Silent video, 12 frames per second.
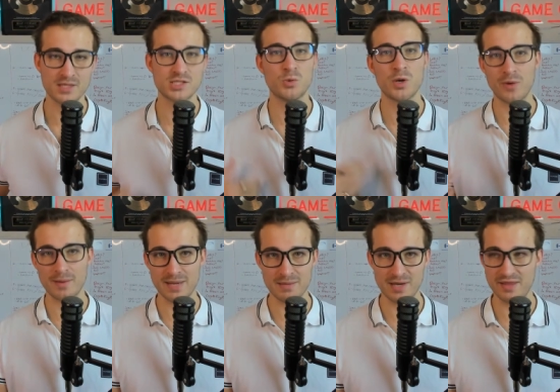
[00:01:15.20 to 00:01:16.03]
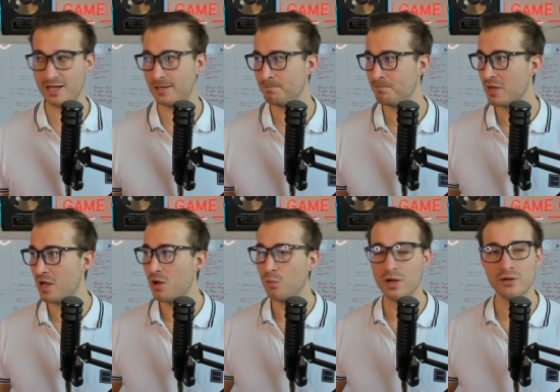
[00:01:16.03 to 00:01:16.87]
So what do I mean by that?
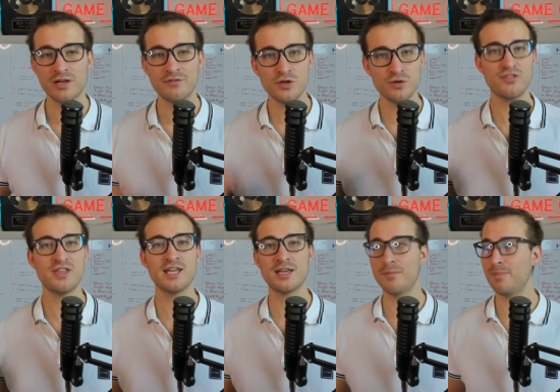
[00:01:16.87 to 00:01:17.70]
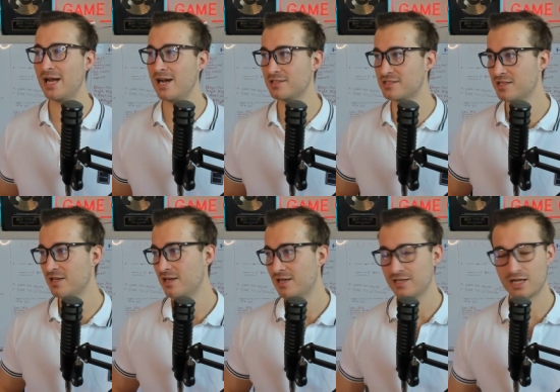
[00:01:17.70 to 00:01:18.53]
Well, if you think about
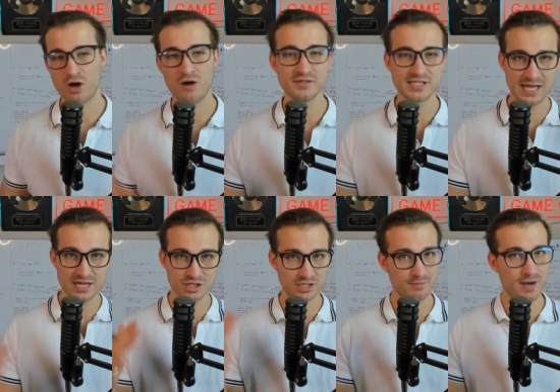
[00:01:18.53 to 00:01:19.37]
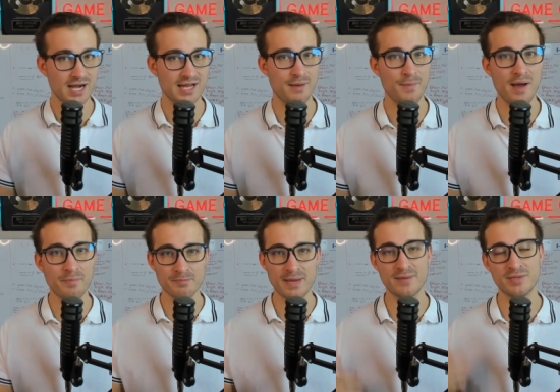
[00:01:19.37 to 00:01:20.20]
a conversation that might come
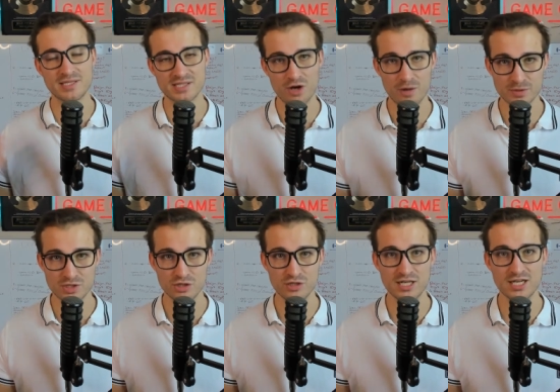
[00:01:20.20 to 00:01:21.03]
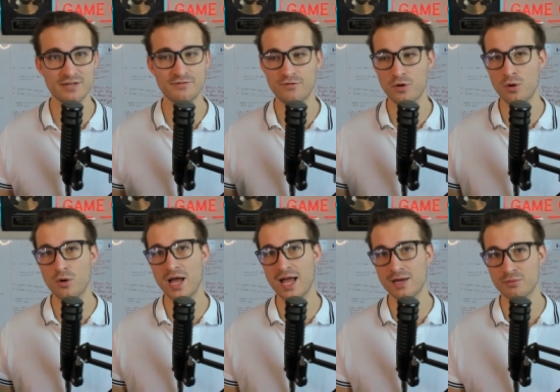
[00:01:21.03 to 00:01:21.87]
up, maybe there's an opportunity
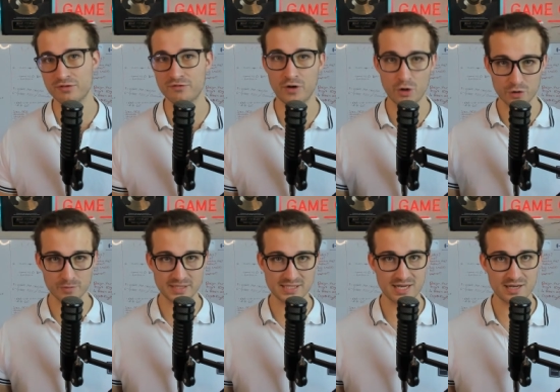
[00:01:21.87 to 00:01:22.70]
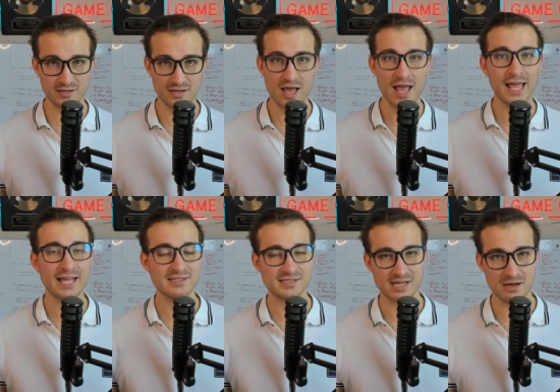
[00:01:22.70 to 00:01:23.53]
for a referral to be done
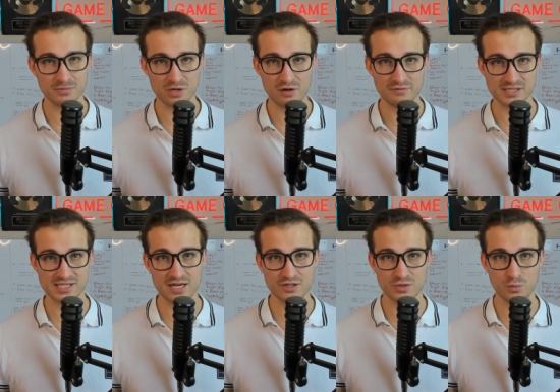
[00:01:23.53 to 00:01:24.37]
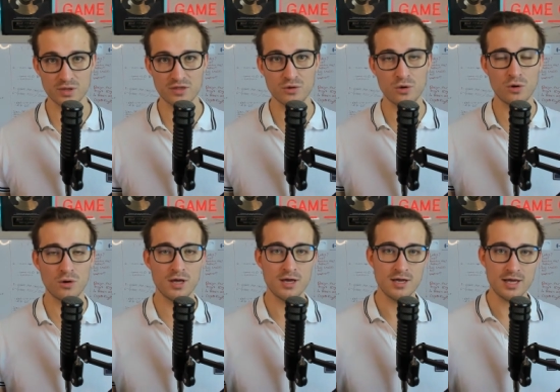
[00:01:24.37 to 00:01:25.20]
in some conversation with your
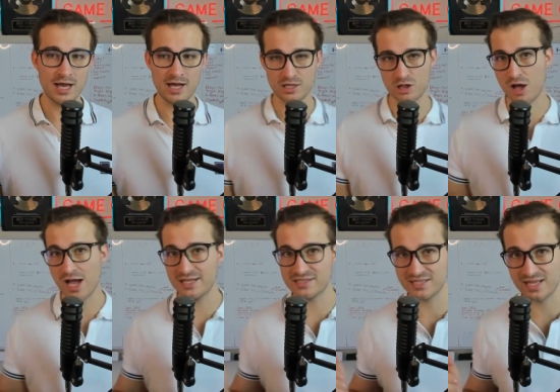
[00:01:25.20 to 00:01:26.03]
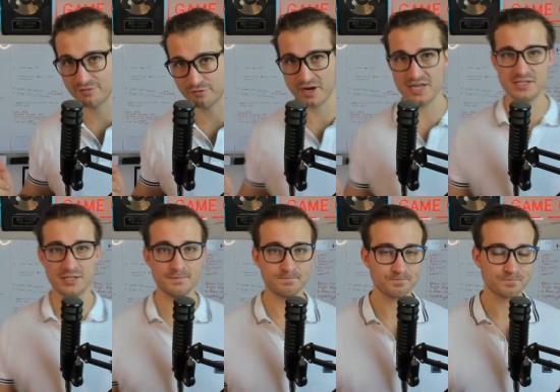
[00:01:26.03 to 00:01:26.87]
uh, client and their friend.